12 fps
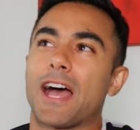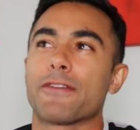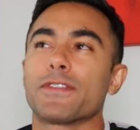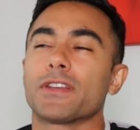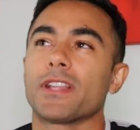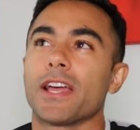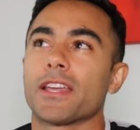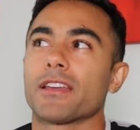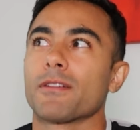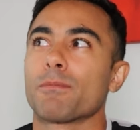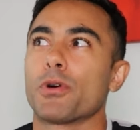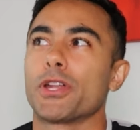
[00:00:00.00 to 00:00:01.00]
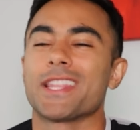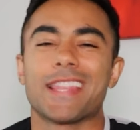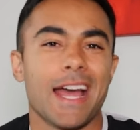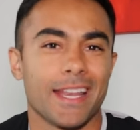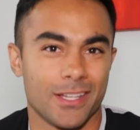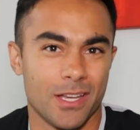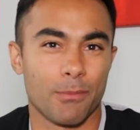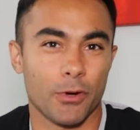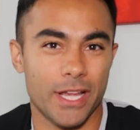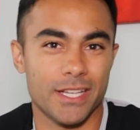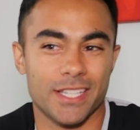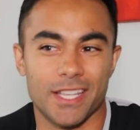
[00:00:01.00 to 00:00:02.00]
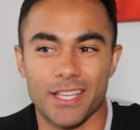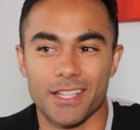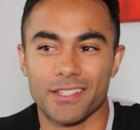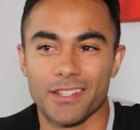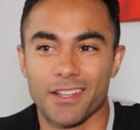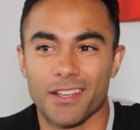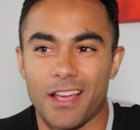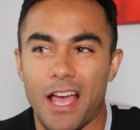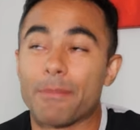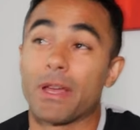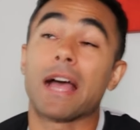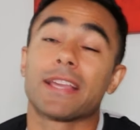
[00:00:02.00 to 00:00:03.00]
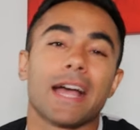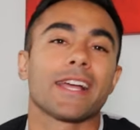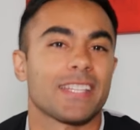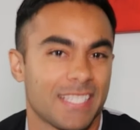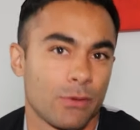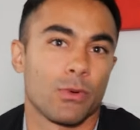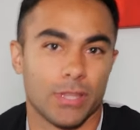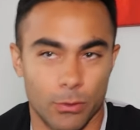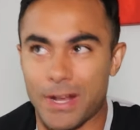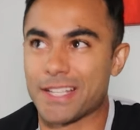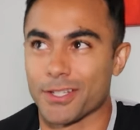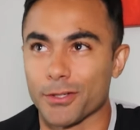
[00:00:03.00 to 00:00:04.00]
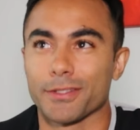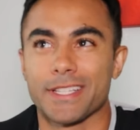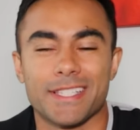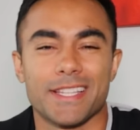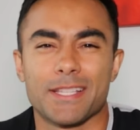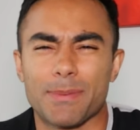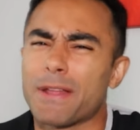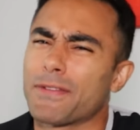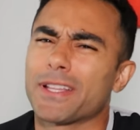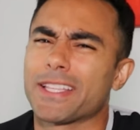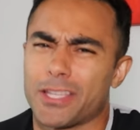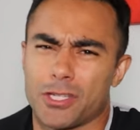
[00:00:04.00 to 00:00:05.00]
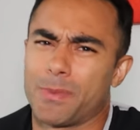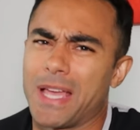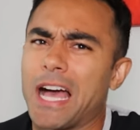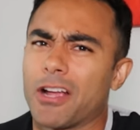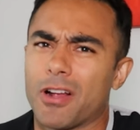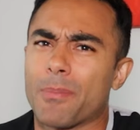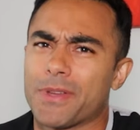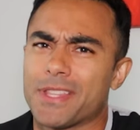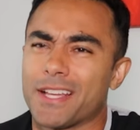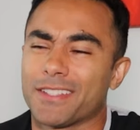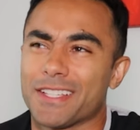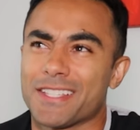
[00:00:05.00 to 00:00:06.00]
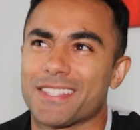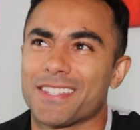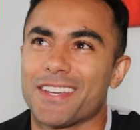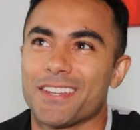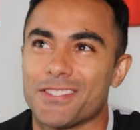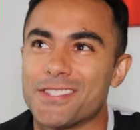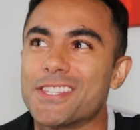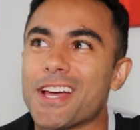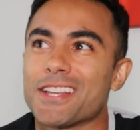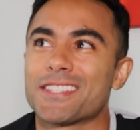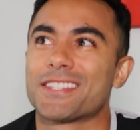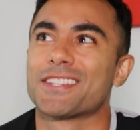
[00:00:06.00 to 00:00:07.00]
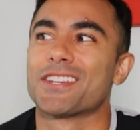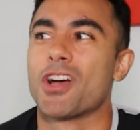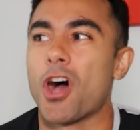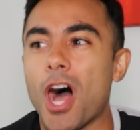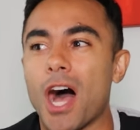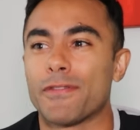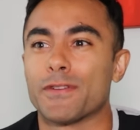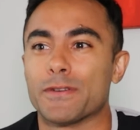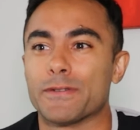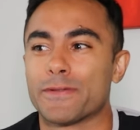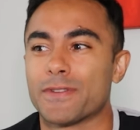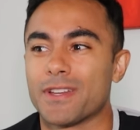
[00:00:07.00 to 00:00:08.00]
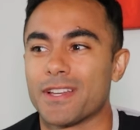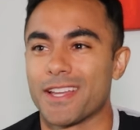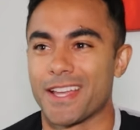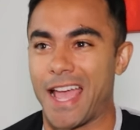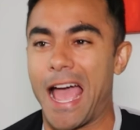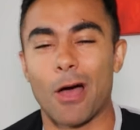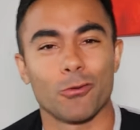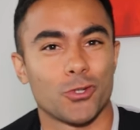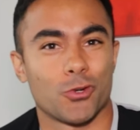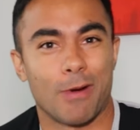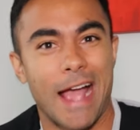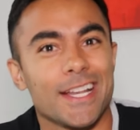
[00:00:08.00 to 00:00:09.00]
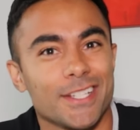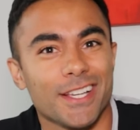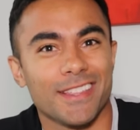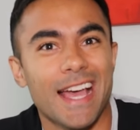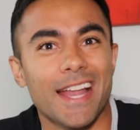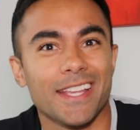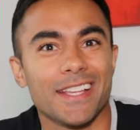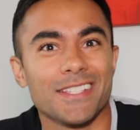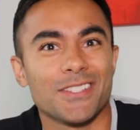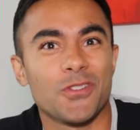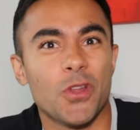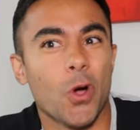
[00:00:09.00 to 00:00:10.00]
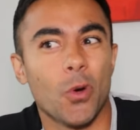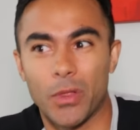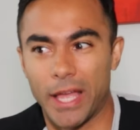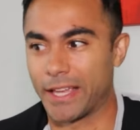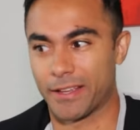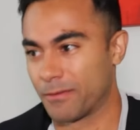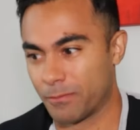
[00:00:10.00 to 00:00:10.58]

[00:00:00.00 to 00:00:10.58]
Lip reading: I feel like putting that at number 18, I mean, I gotta see what the rest of their list is, but I feel like they should be higher up in that list just off of how tragic that is, you know, like,